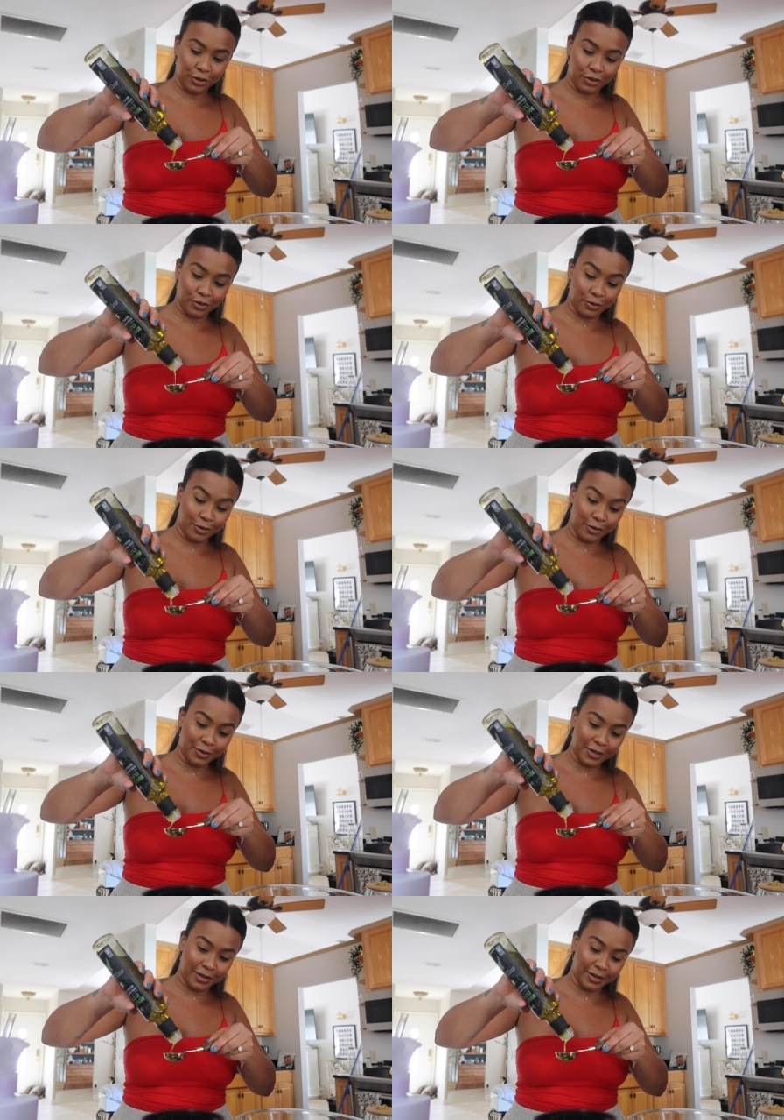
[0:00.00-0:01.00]
looks so
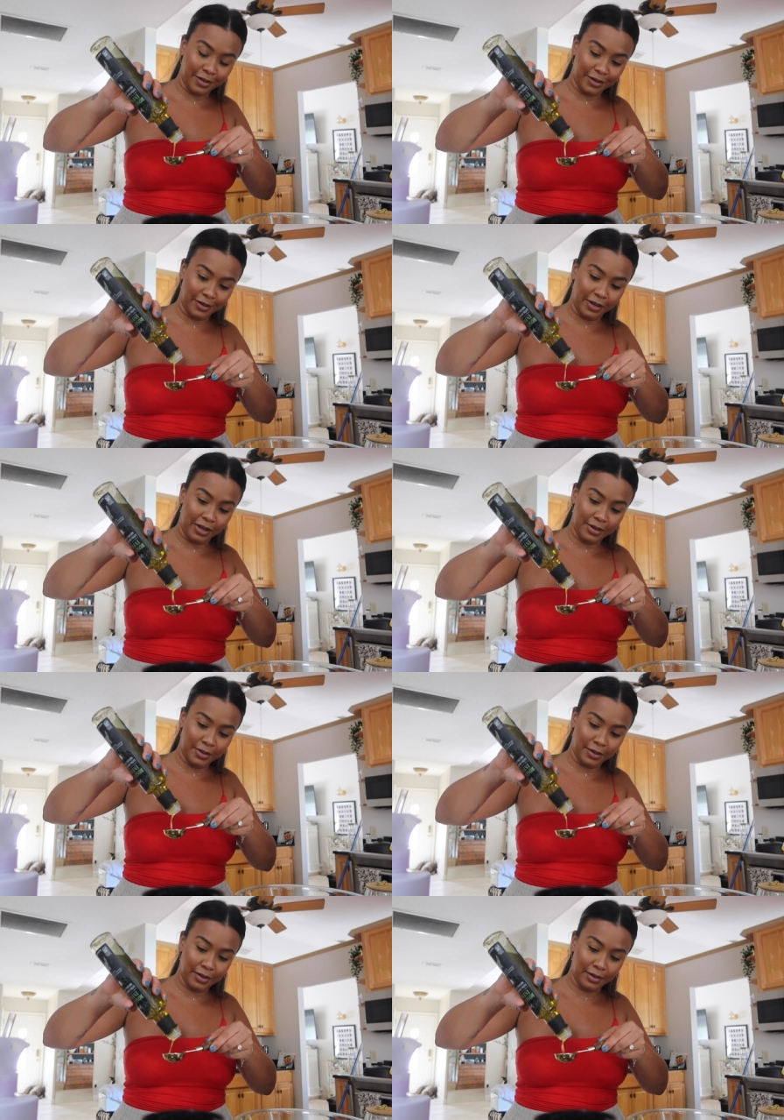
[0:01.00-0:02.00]
gross in the
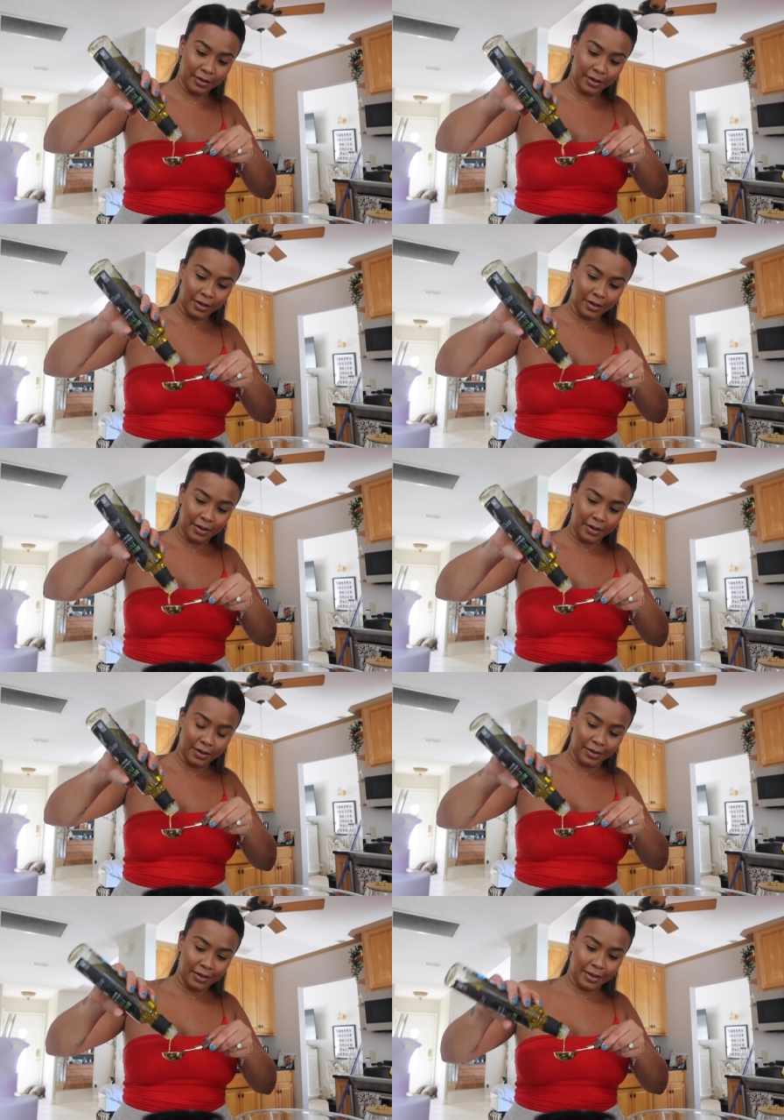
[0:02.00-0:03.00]
yeast
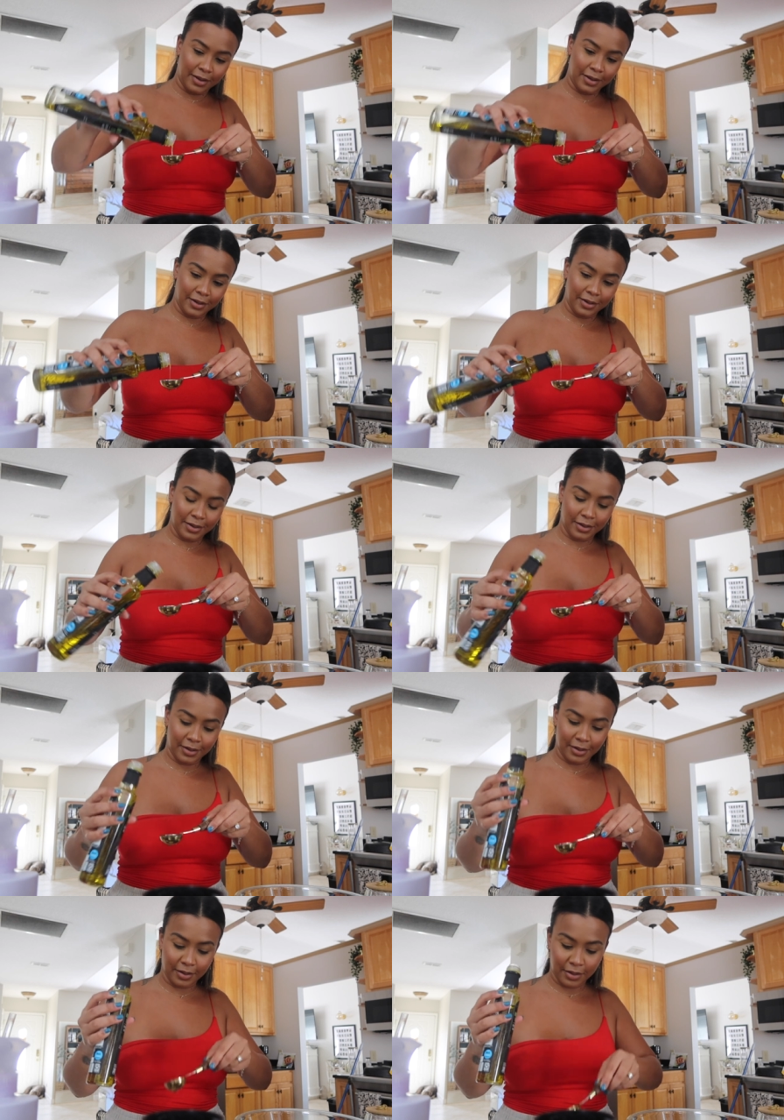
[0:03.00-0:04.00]
thing.
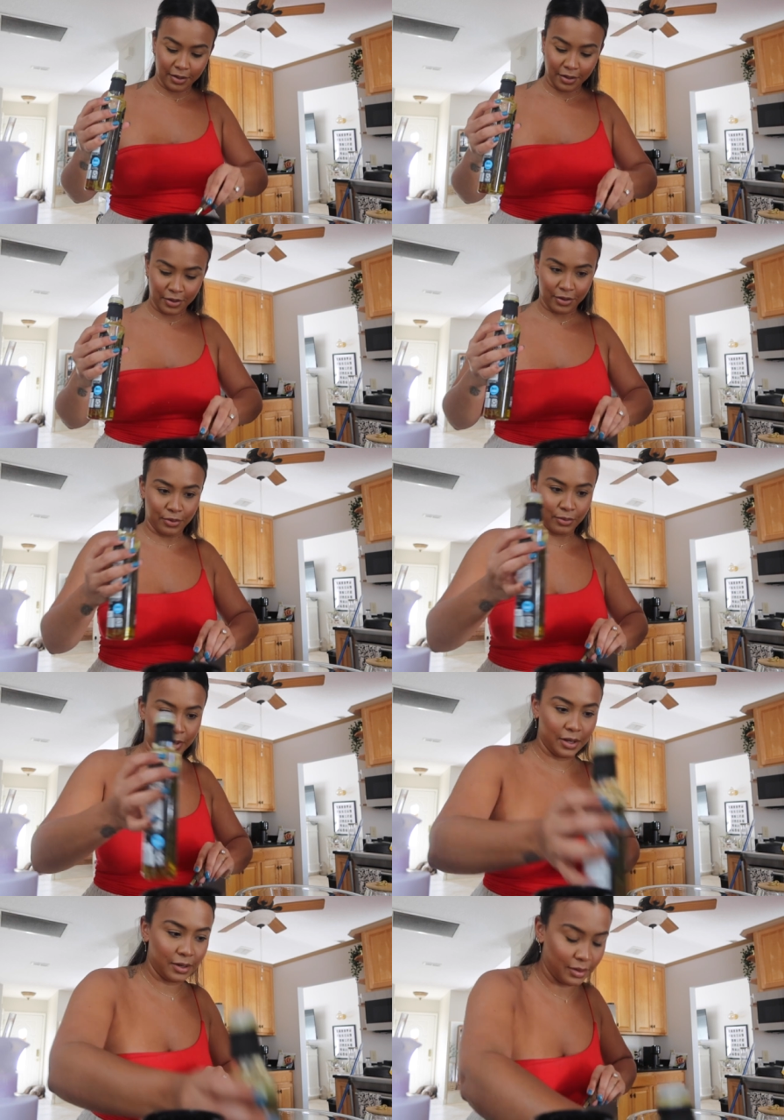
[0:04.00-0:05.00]

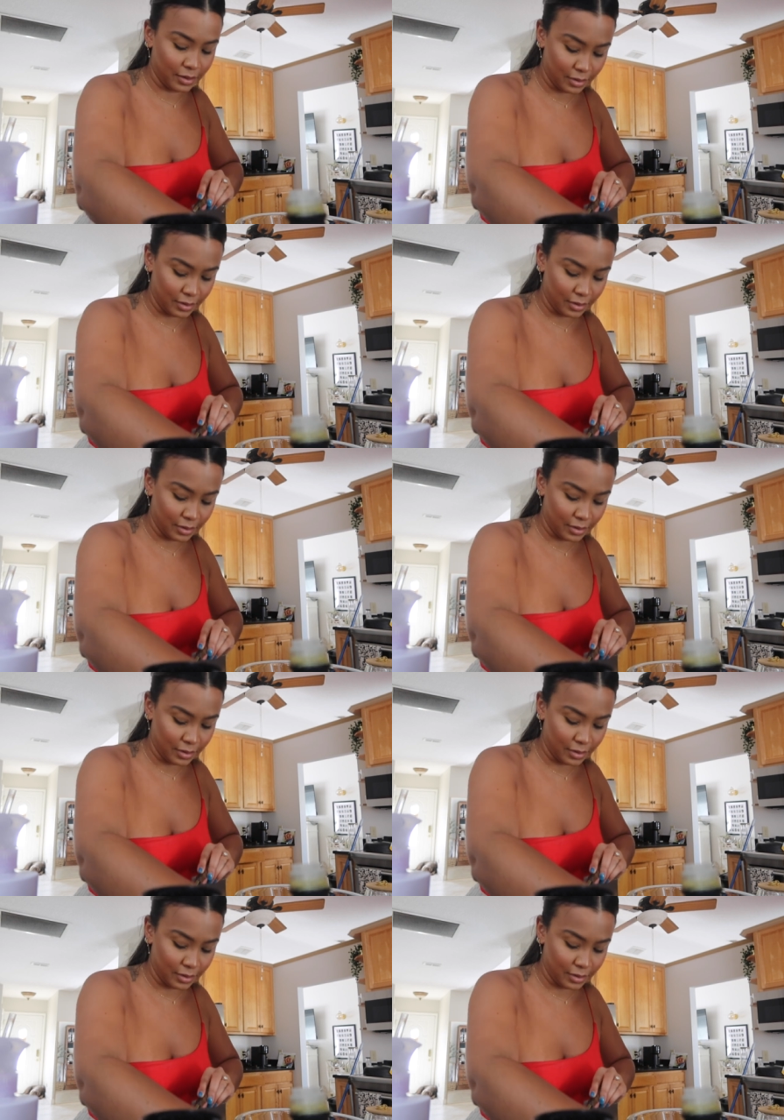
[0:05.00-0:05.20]
Three.